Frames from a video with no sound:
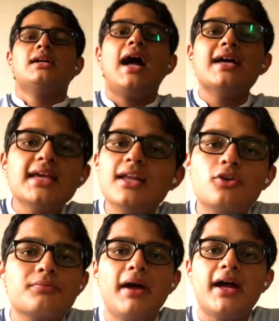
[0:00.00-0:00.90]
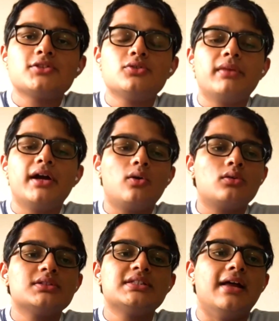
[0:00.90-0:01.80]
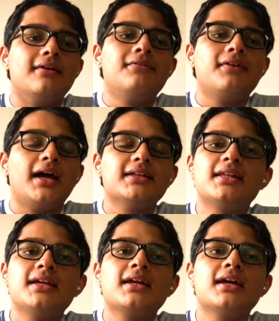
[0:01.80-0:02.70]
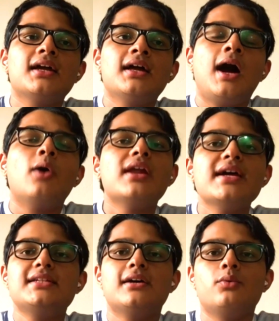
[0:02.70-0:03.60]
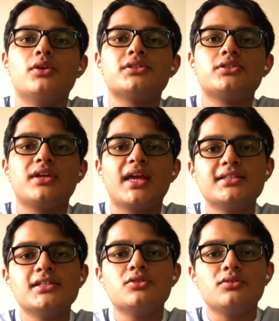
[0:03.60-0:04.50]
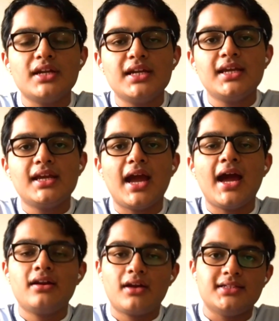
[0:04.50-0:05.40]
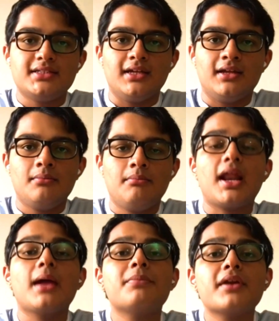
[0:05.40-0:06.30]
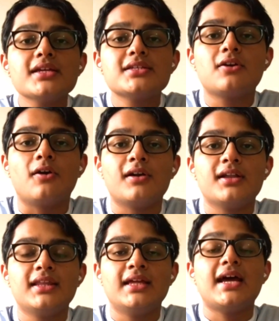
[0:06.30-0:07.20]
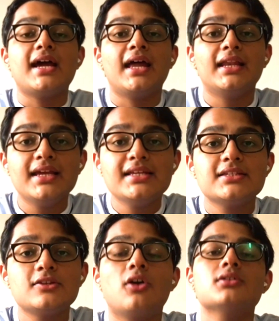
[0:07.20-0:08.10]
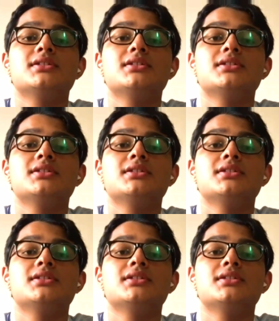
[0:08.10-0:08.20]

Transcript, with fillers: As I look back to my old self, I think how late I was to get into reading and writing, but I praise God that I at least got